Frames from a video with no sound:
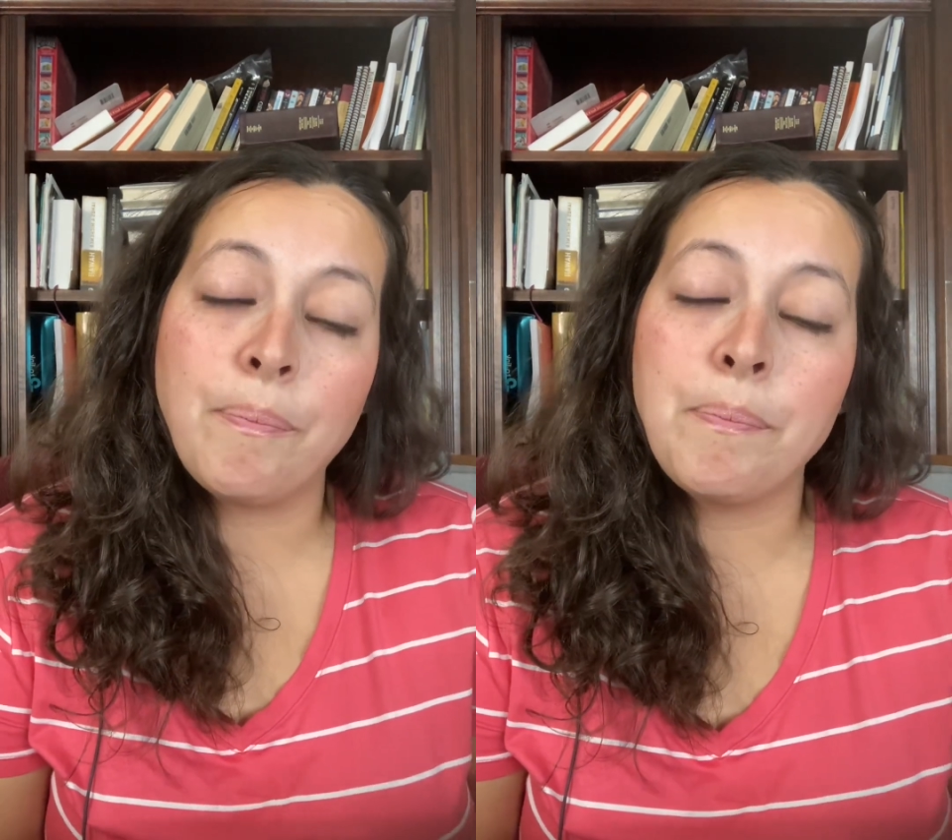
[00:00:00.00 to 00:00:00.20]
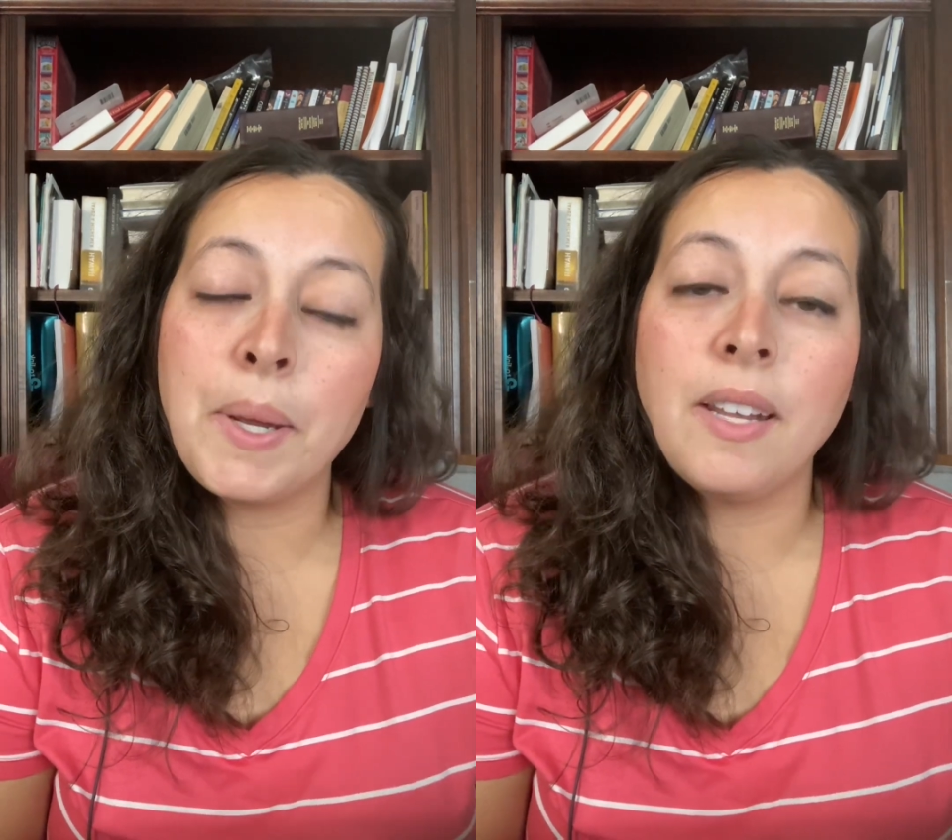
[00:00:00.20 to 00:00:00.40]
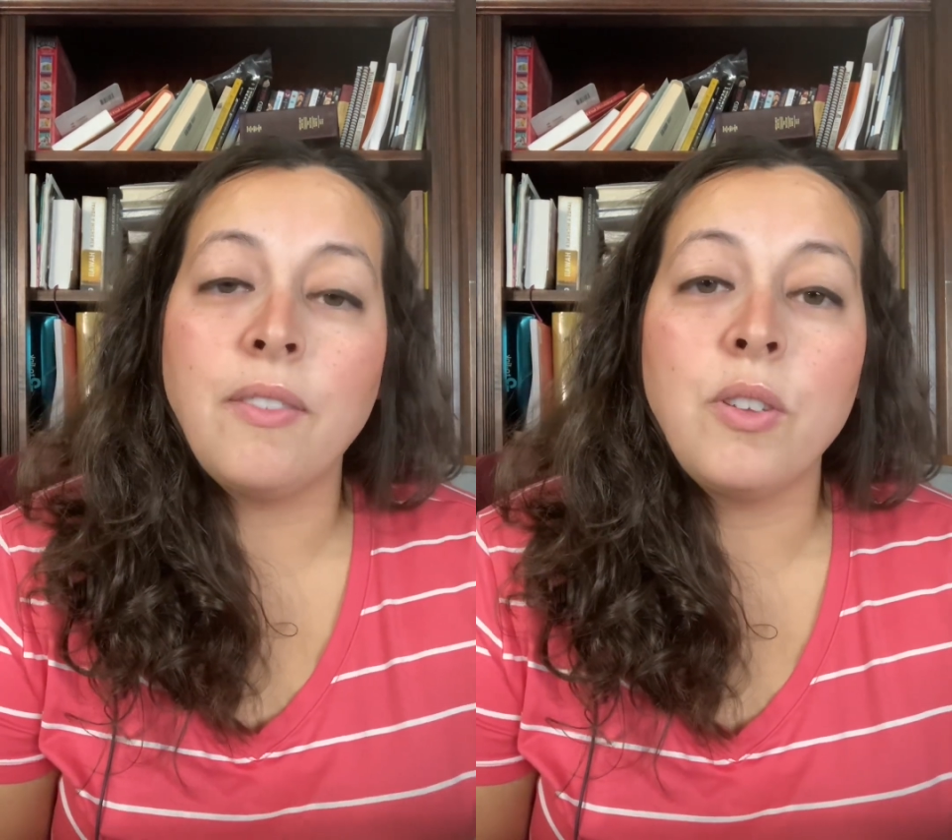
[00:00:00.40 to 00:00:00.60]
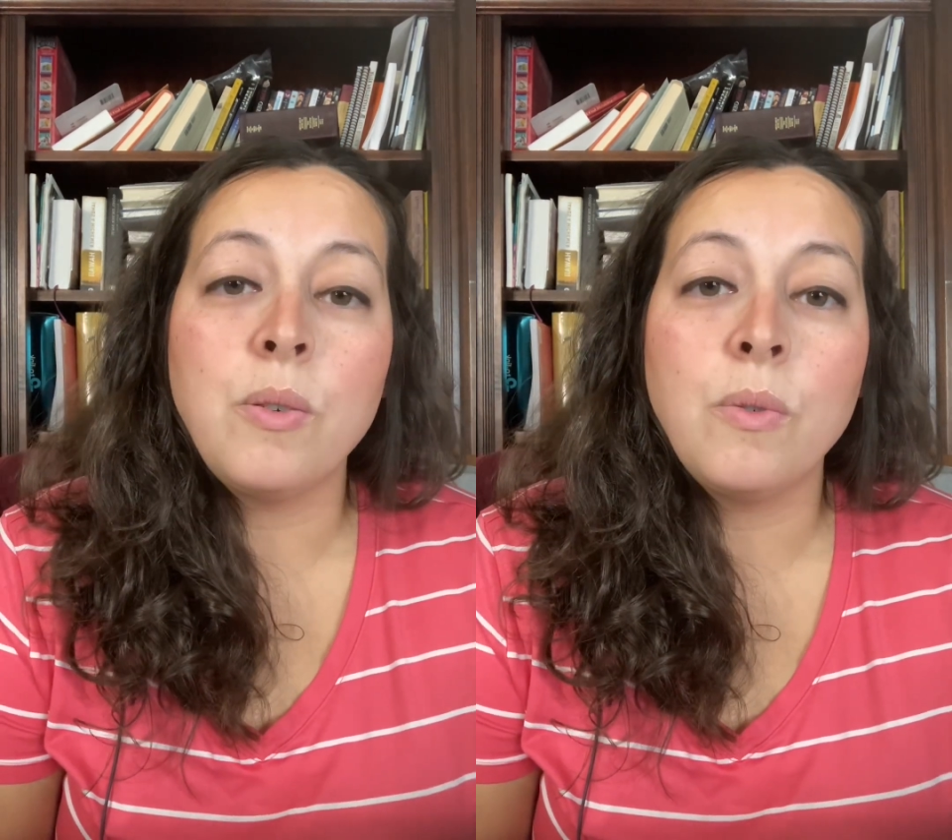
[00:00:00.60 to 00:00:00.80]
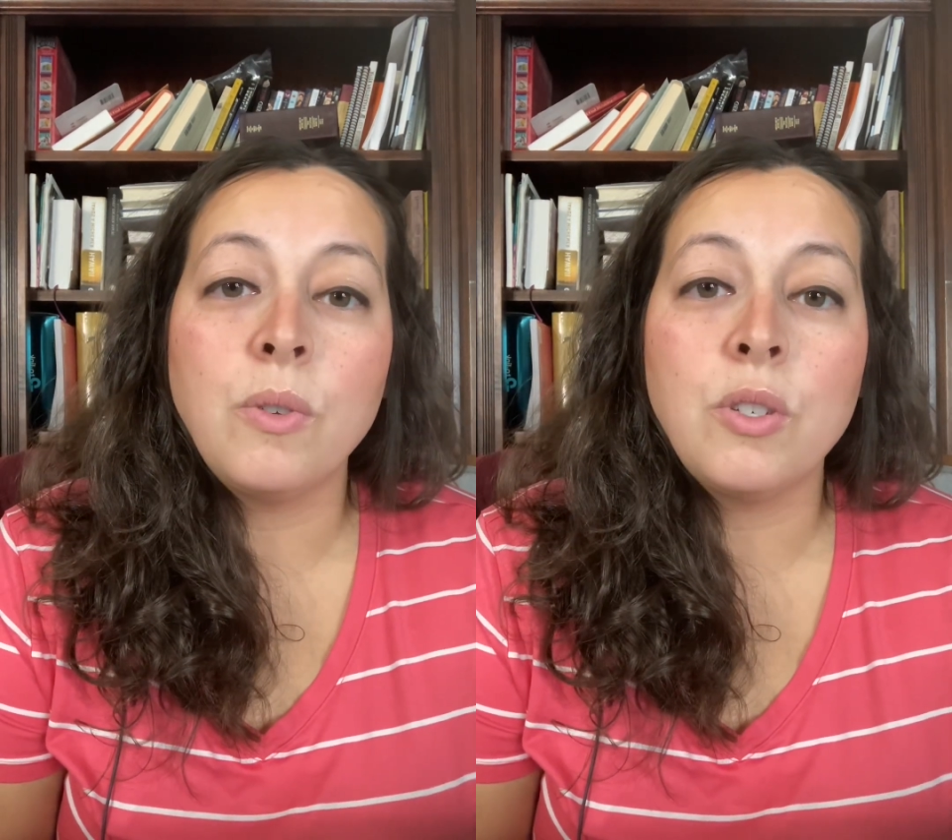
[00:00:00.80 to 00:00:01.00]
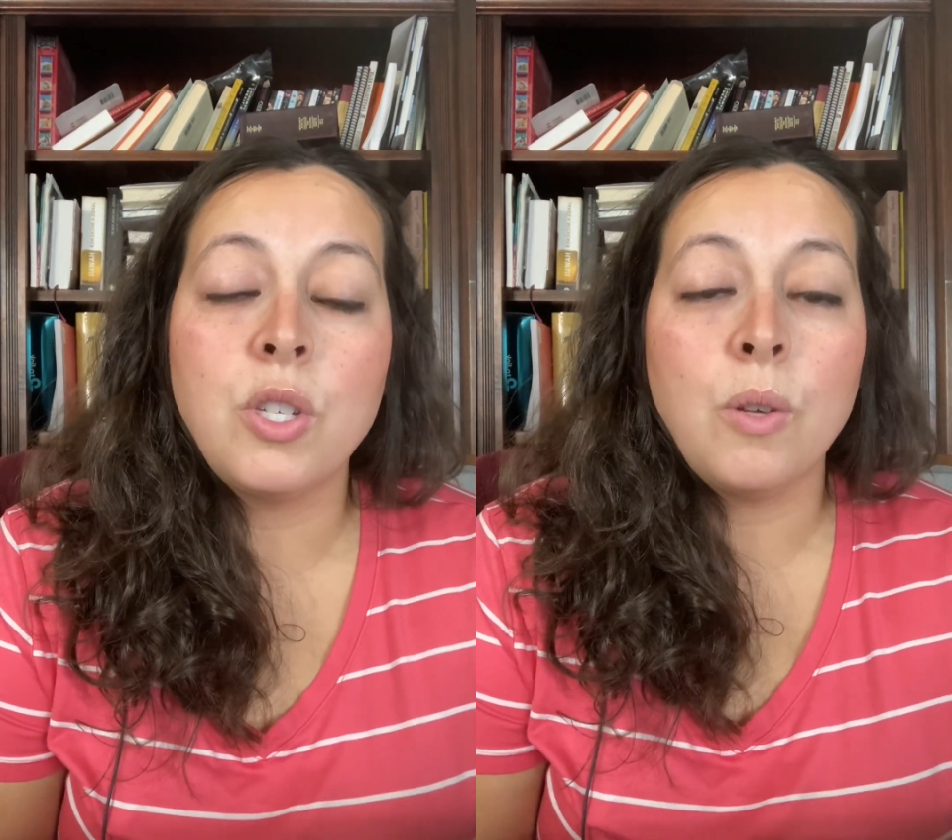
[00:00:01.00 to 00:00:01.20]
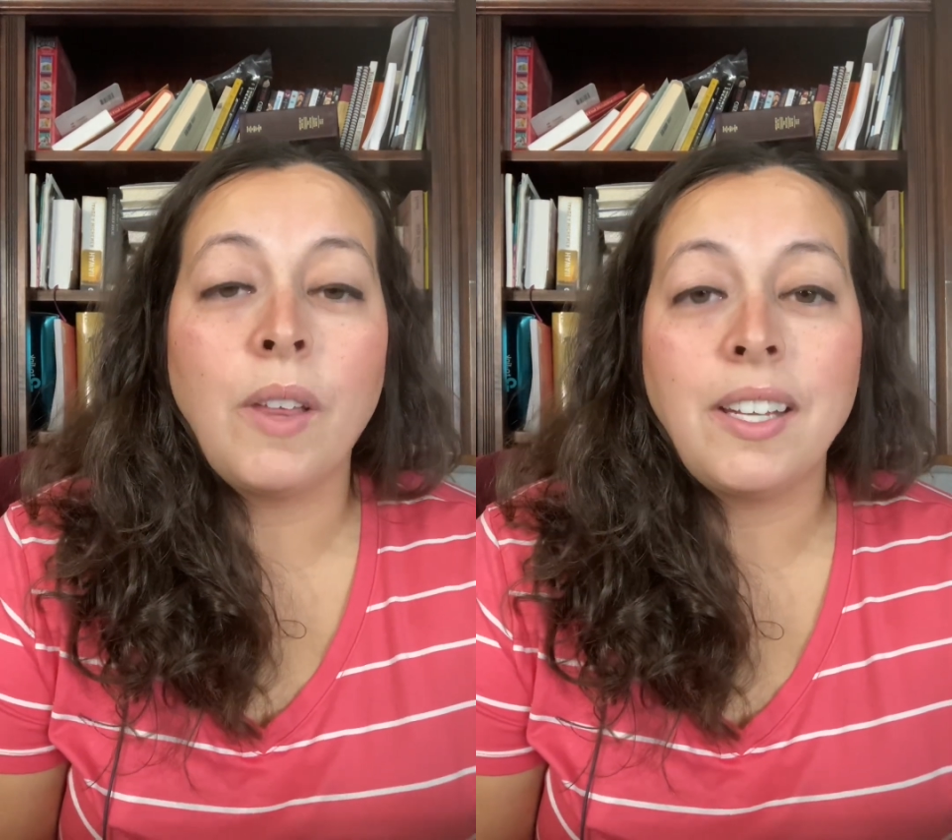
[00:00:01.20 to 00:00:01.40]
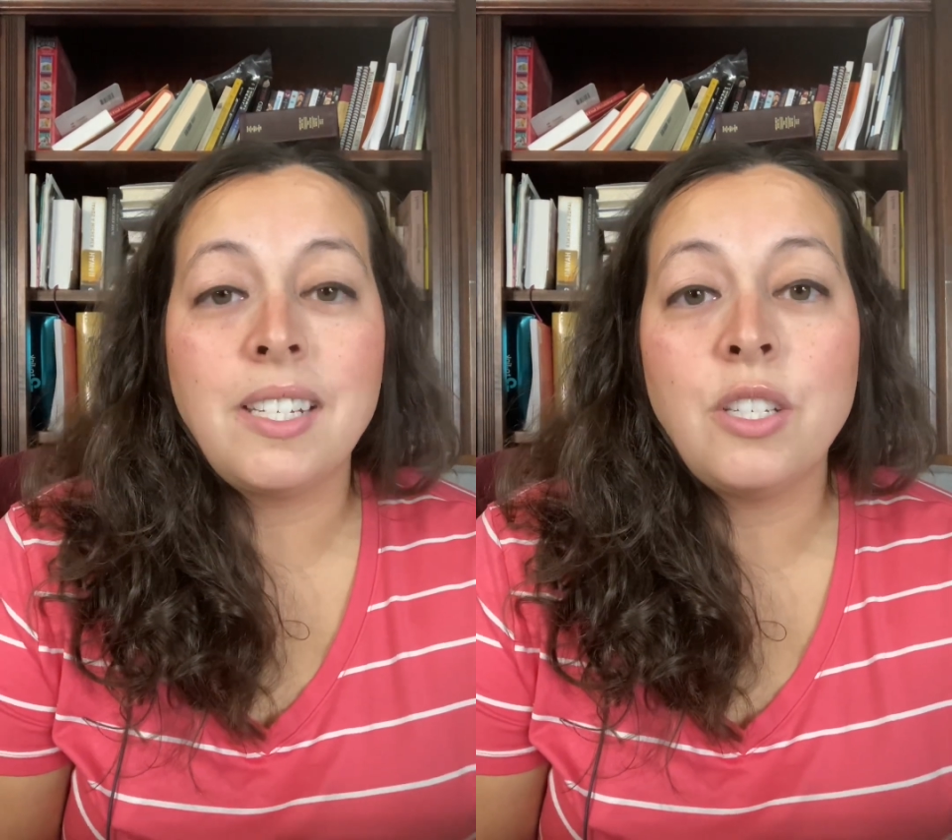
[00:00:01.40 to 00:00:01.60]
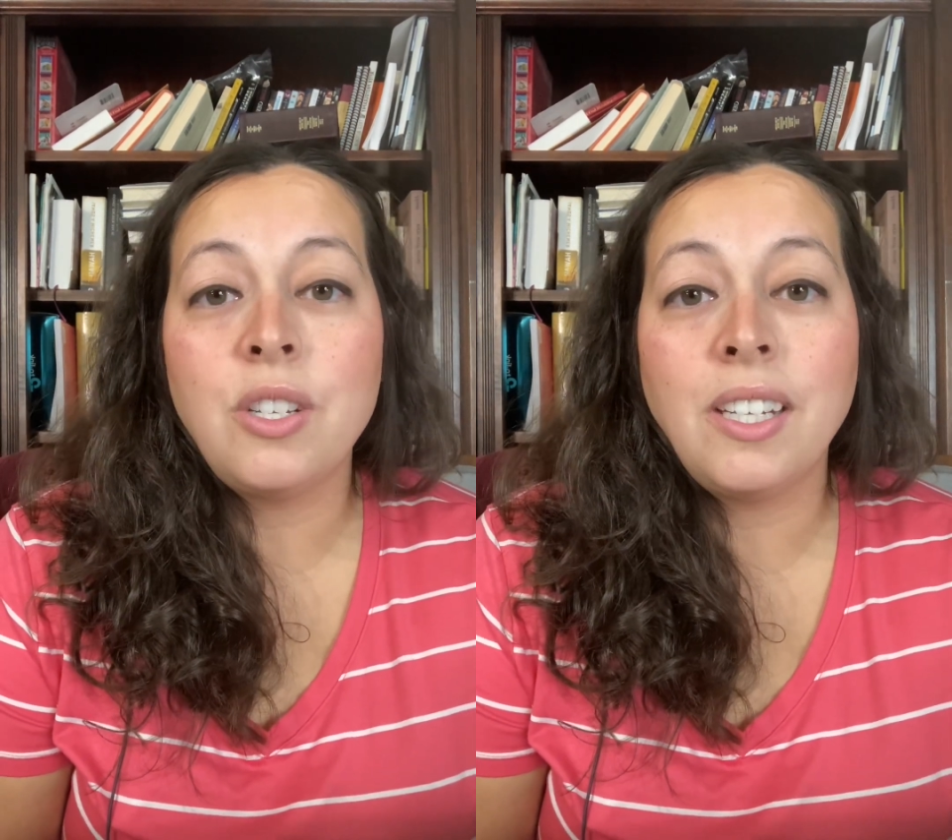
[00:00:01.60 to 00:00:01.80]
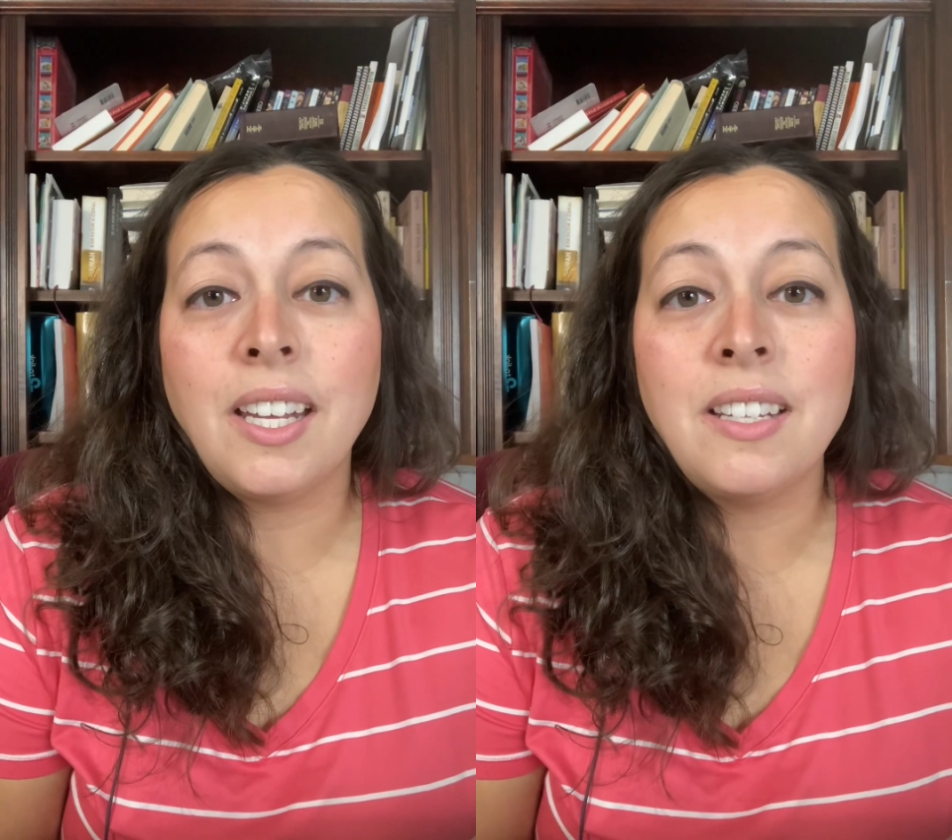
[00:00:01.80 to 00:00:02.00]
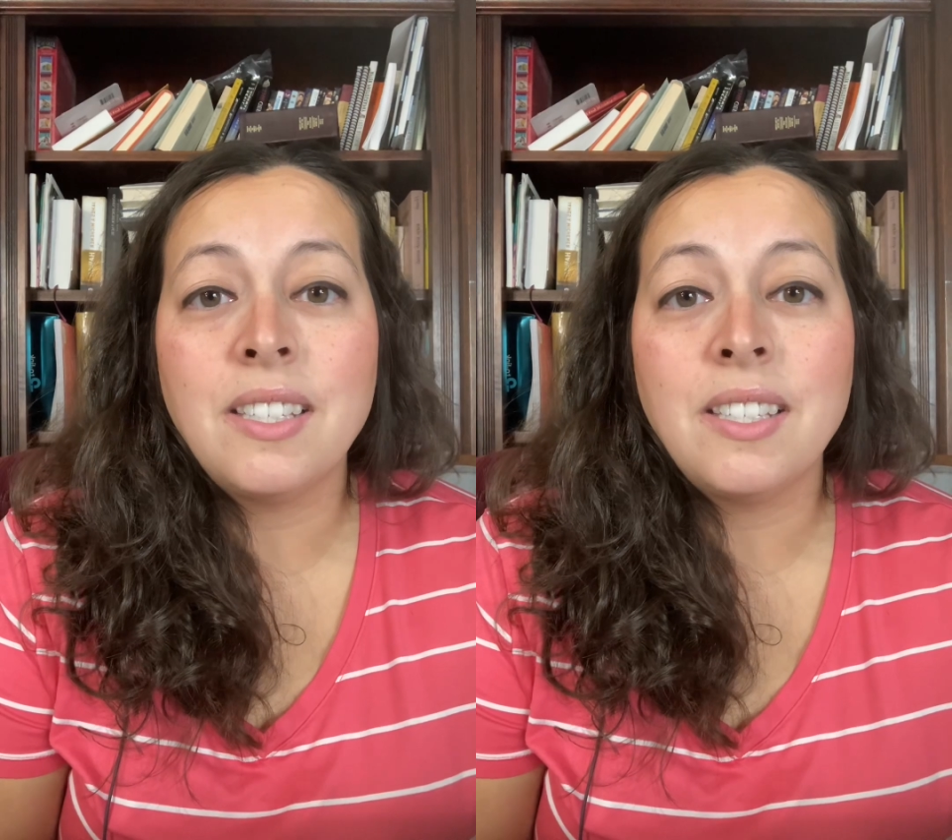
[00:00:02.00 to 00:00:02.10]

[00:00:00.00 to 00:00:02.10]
But if you do like teaching kids